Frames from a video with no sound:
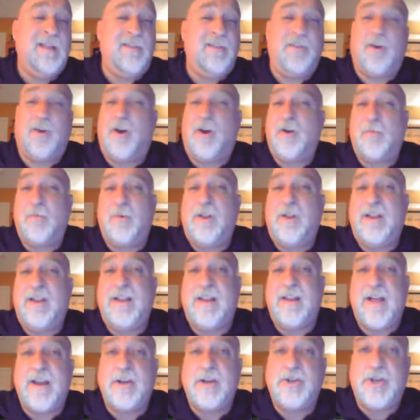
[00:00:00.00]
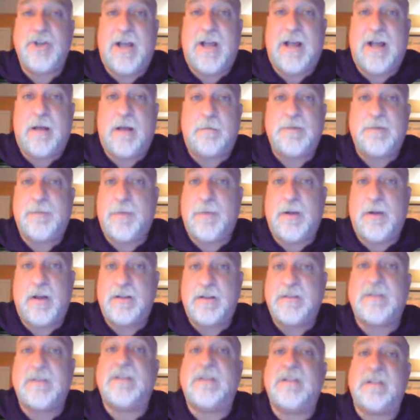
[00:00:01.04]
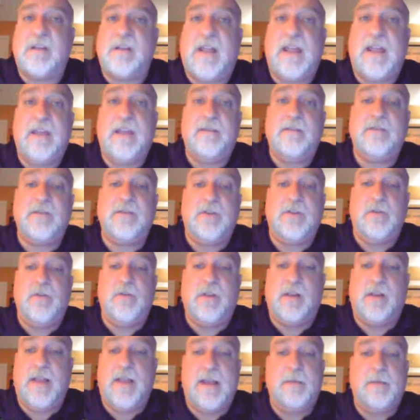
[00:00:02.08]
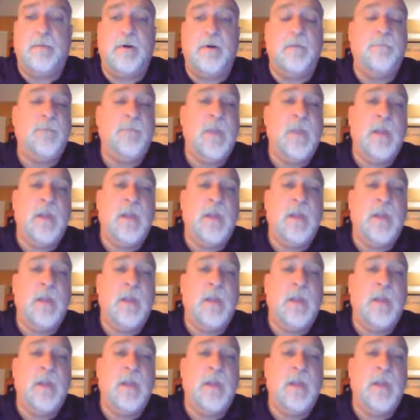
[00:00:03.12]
there aren't really a lot of jobs because the slaves do the labor.